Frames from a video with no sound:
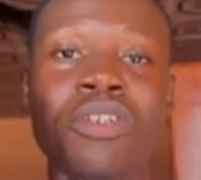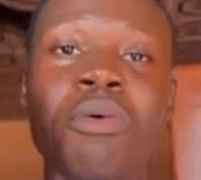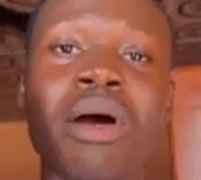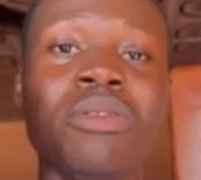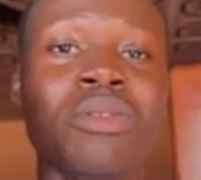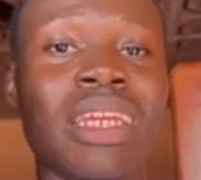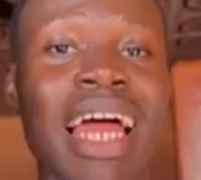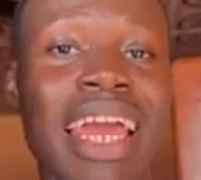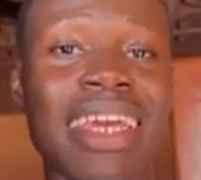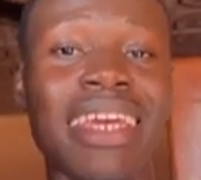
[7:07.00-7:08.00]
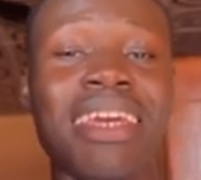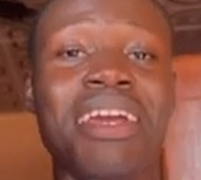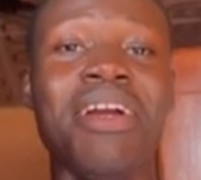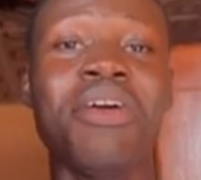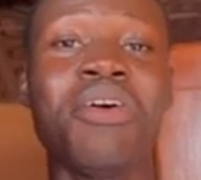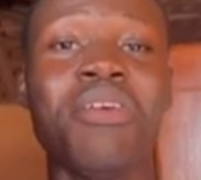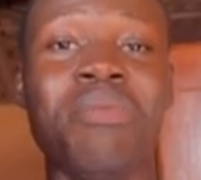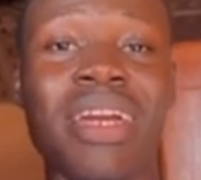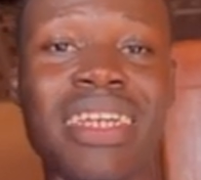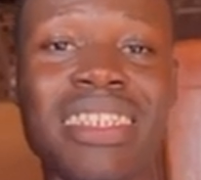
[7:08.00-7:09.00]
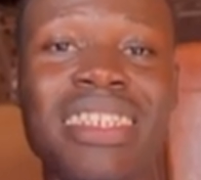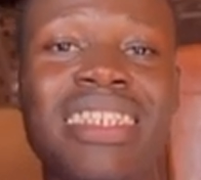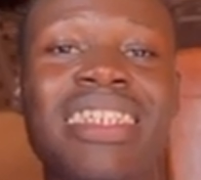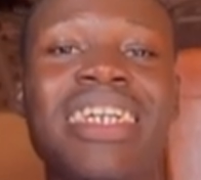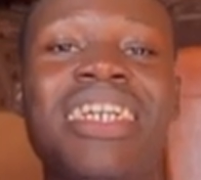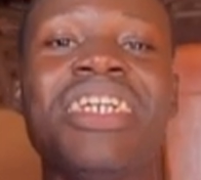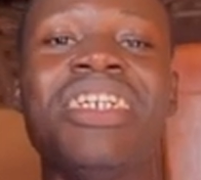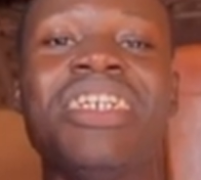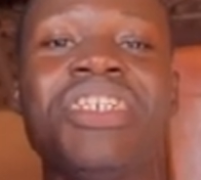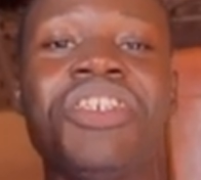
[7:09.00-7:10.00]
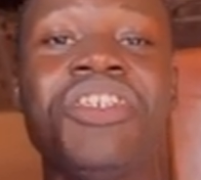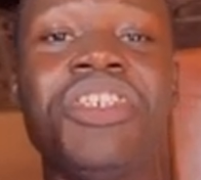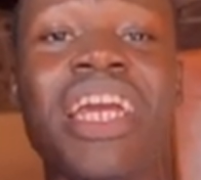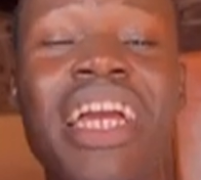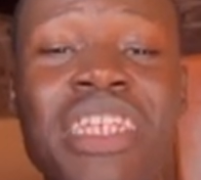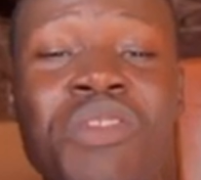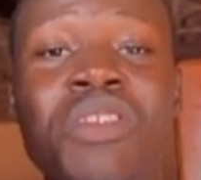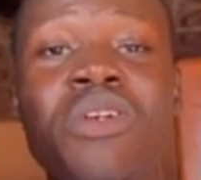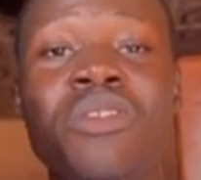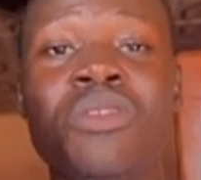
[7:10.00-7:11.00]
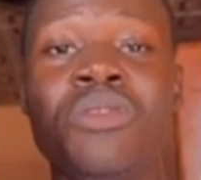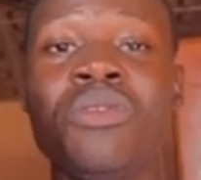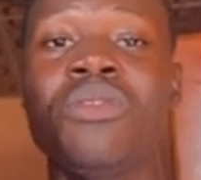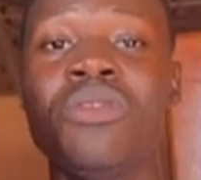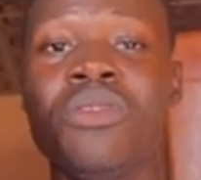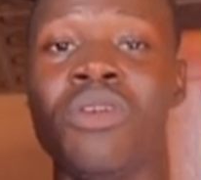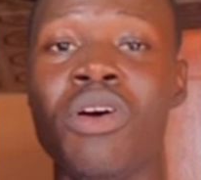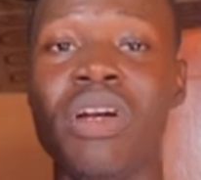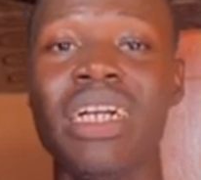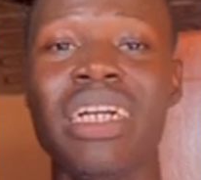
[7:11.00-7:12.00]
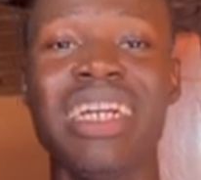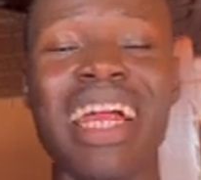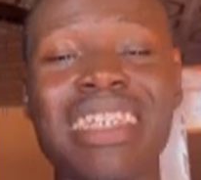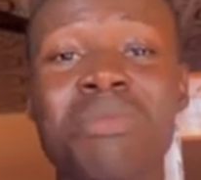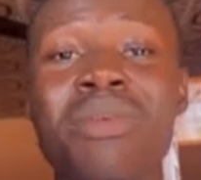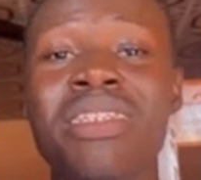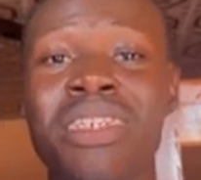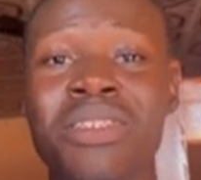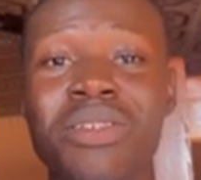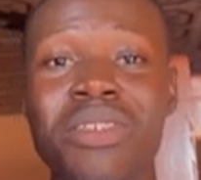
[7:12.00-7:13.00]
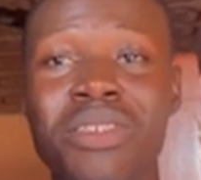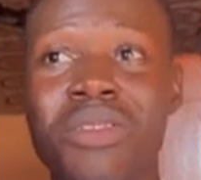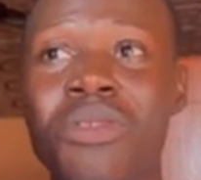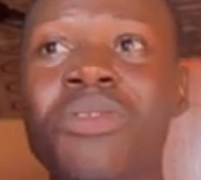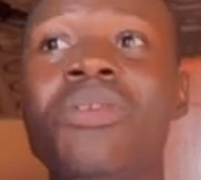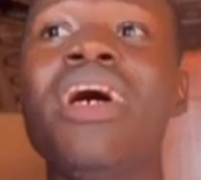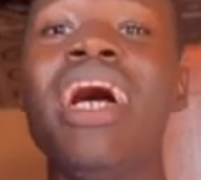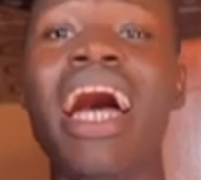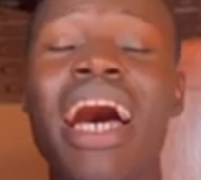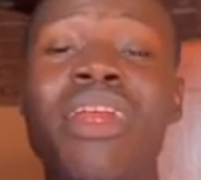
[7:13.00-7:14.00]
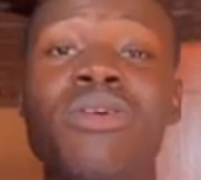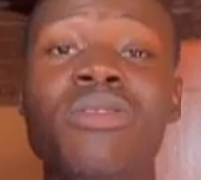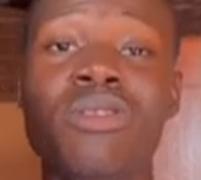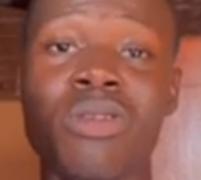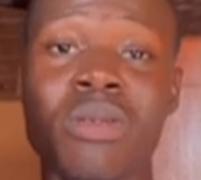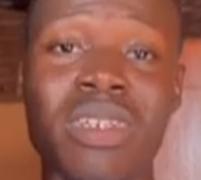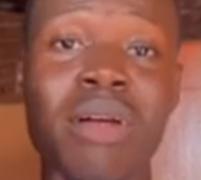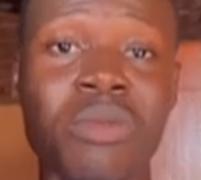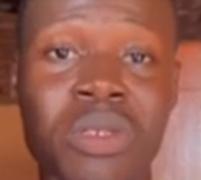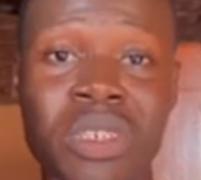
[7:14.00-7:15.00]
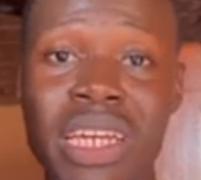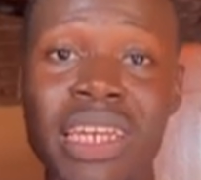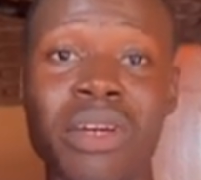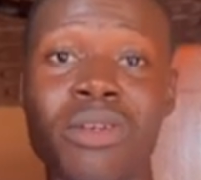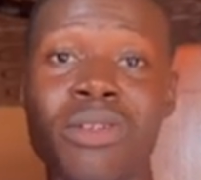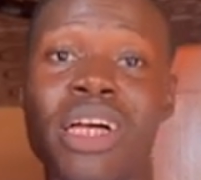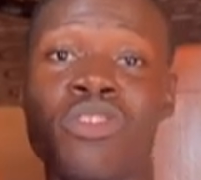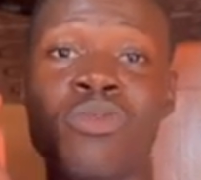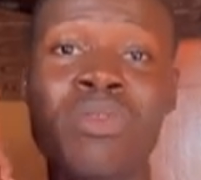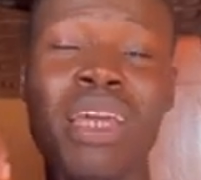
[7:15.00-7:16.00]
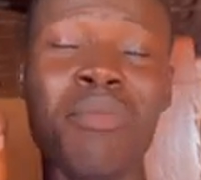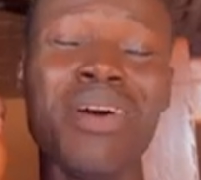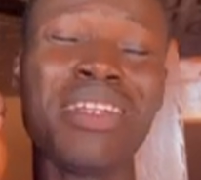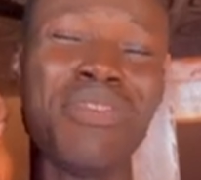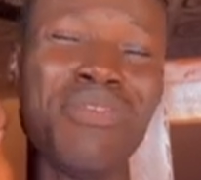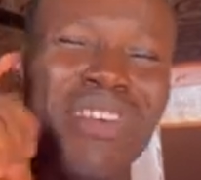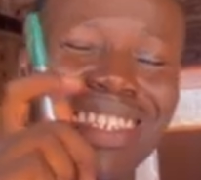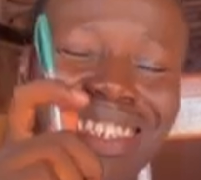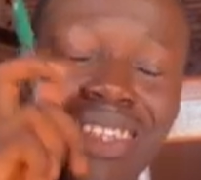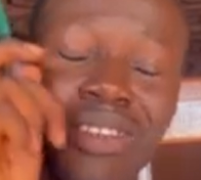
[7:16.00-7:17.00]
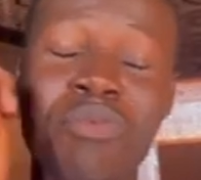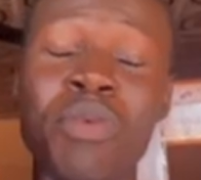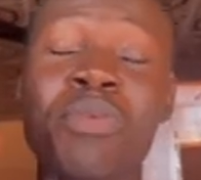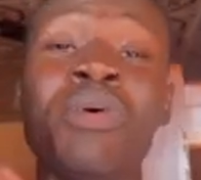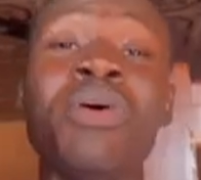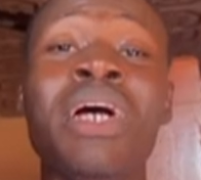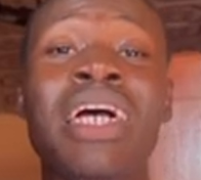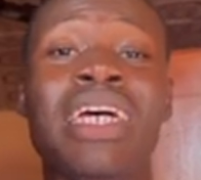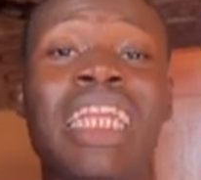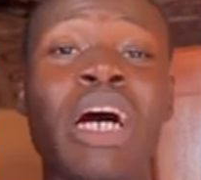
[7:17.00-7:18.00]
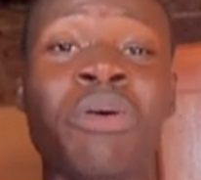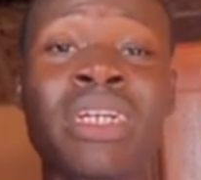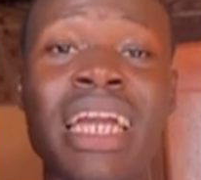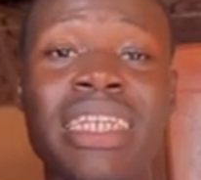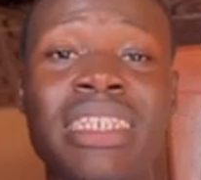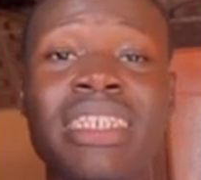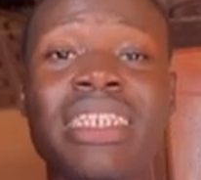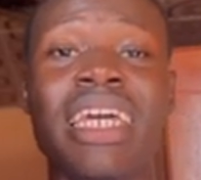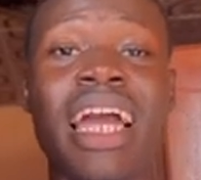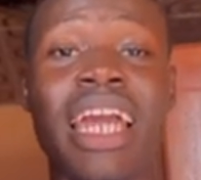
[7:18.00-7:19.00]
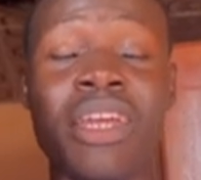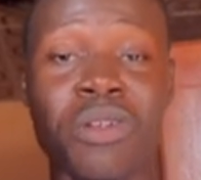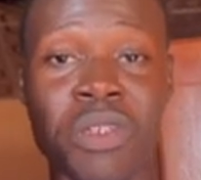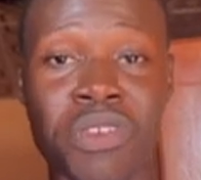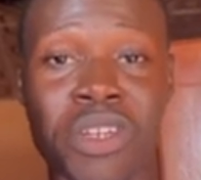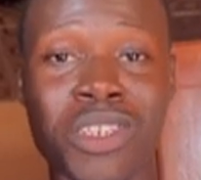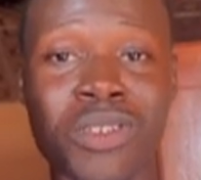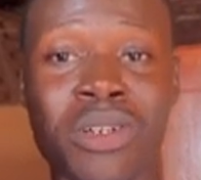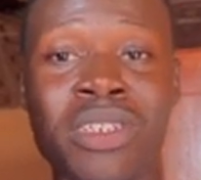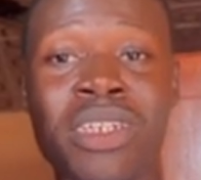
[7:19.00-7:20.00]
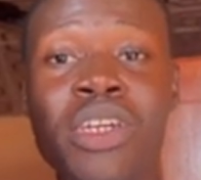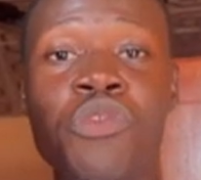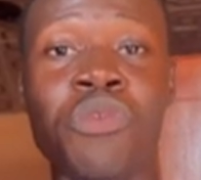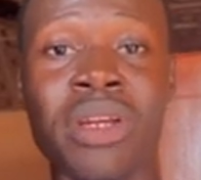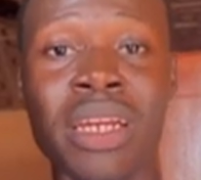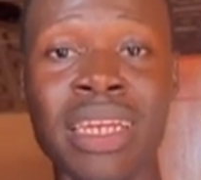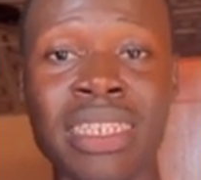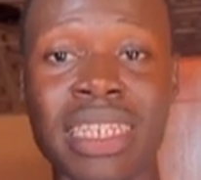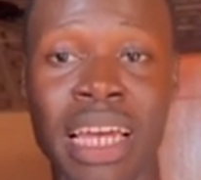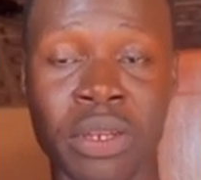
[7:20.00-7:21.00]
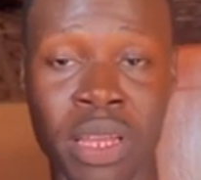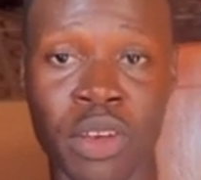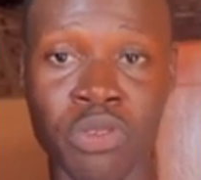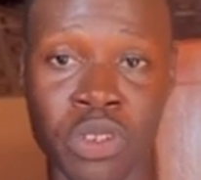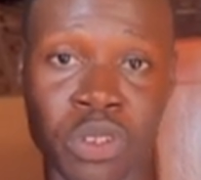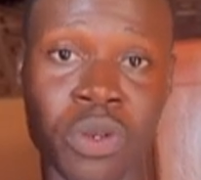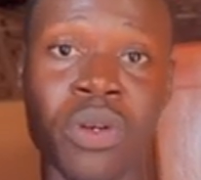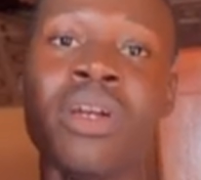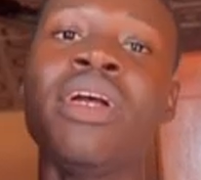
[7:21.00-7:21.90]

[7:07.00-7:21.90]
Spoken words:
Do well to like, comment, share this video to your classmates in nursing school, and also subscribe to the channel so that you'll be among the first set of people that will get a notification if we release another video.